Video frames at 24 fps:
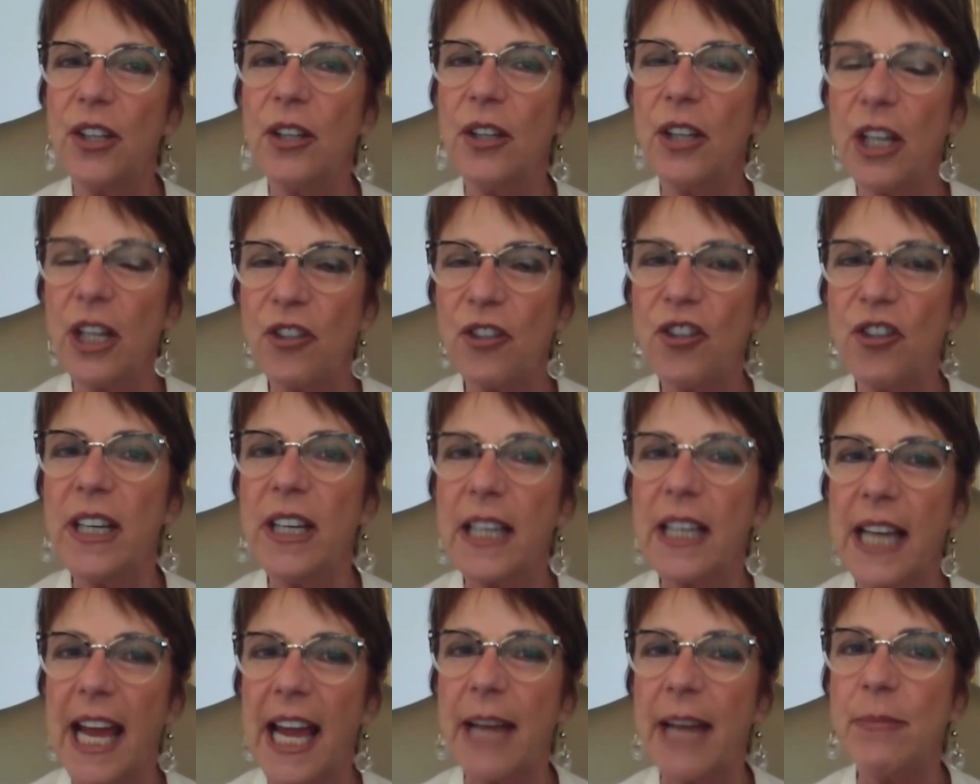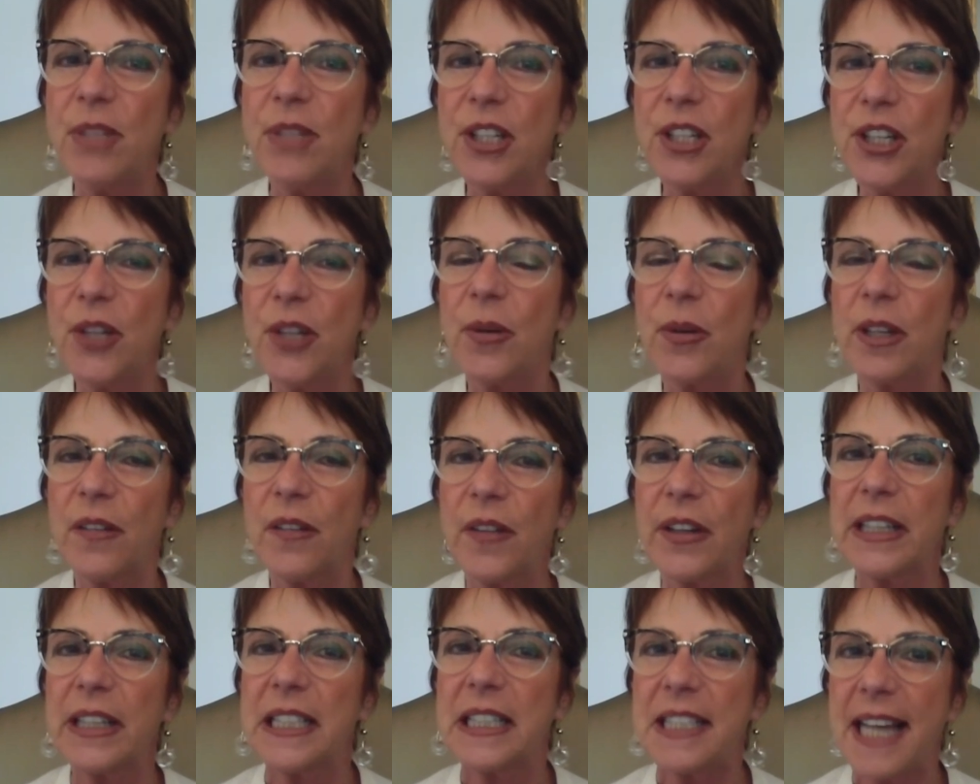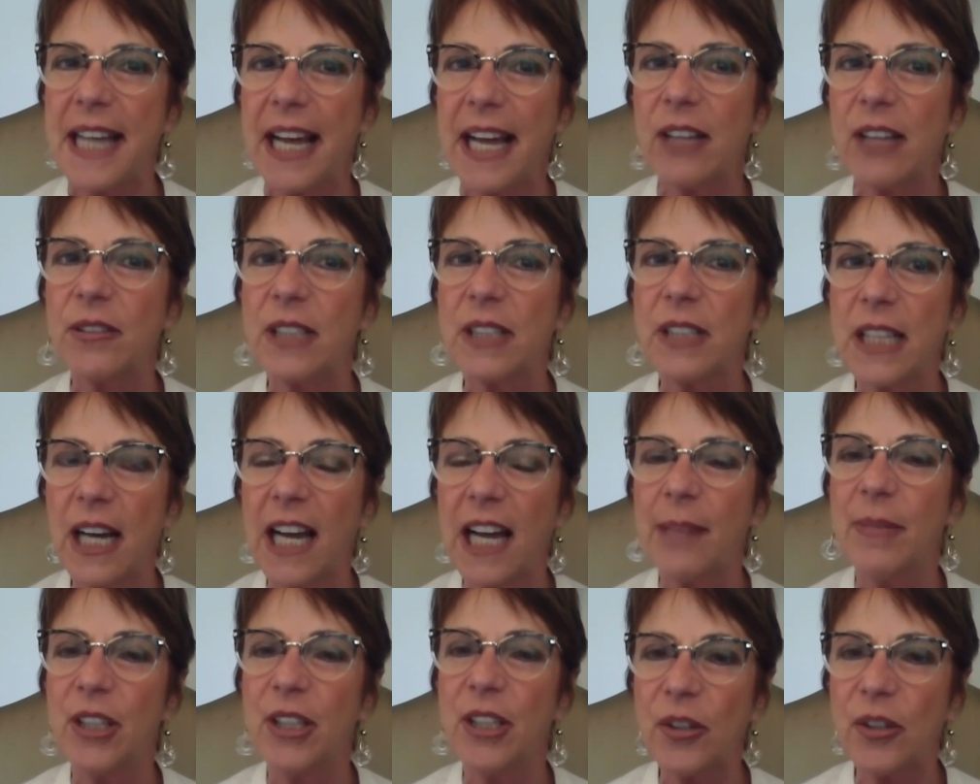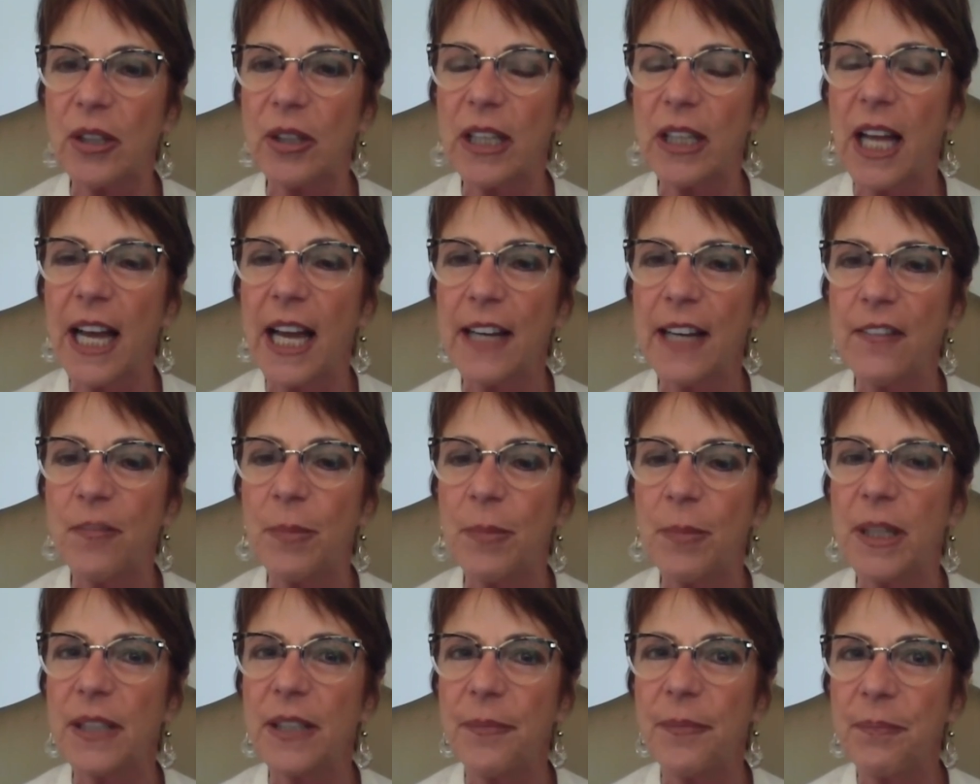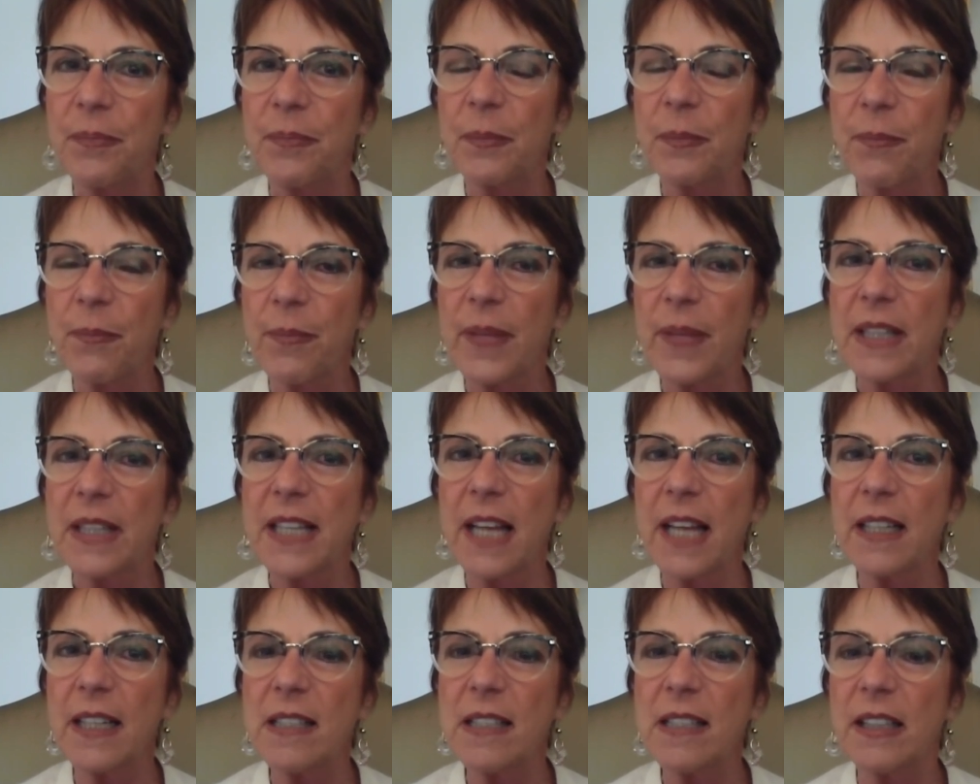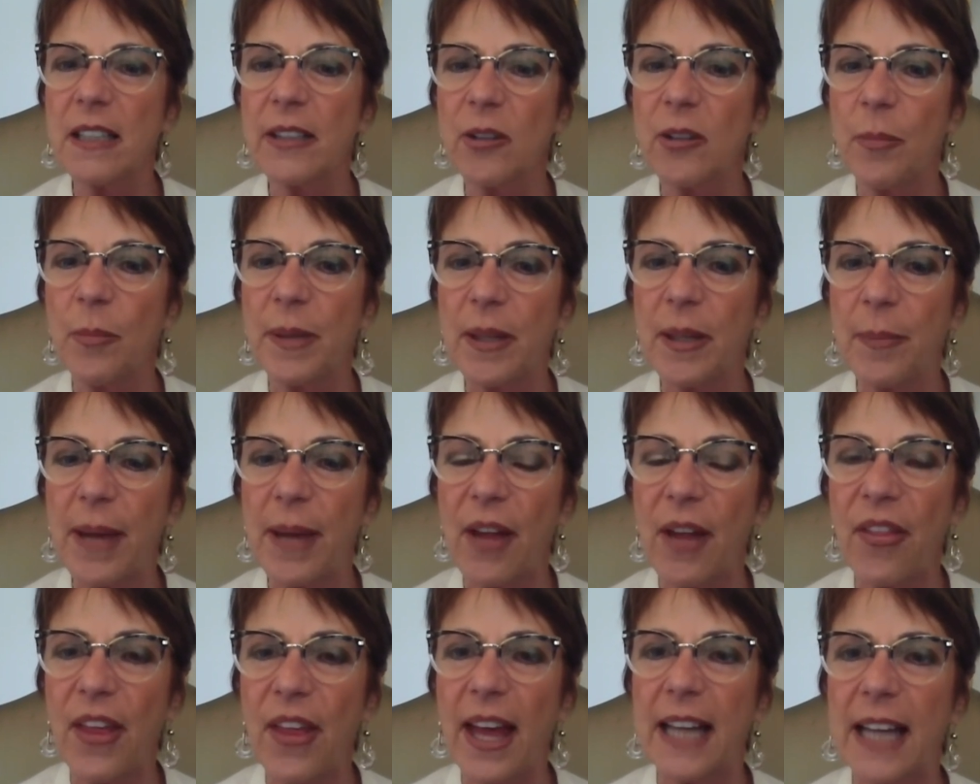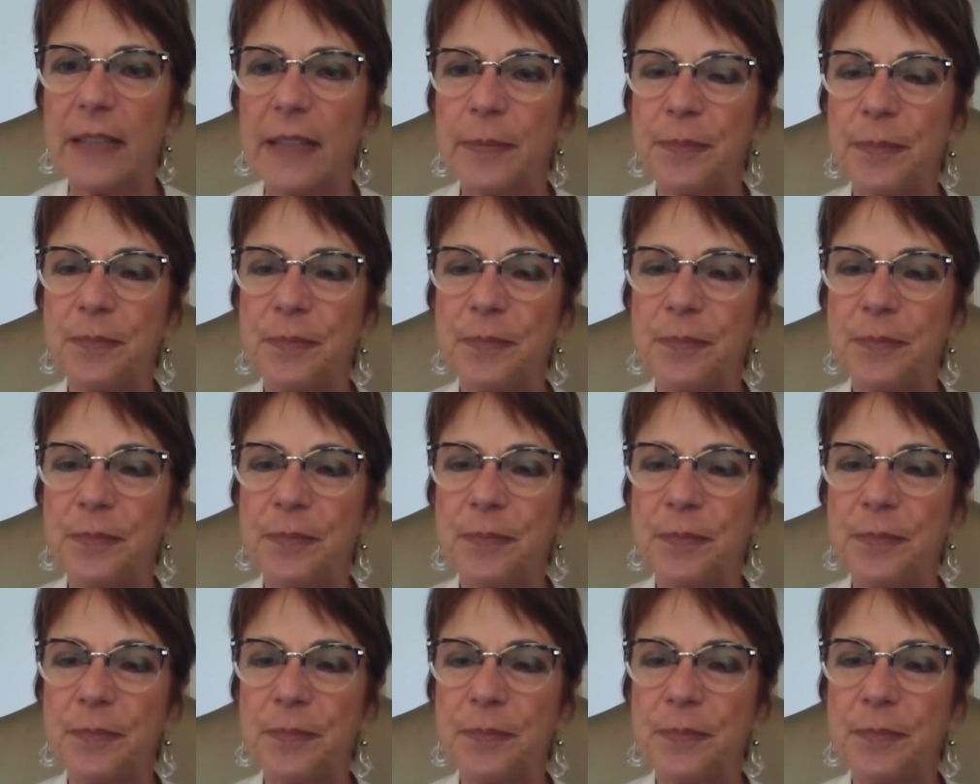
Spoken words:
AGEA came to you at a very down time in your life, but tell us a little bit about that.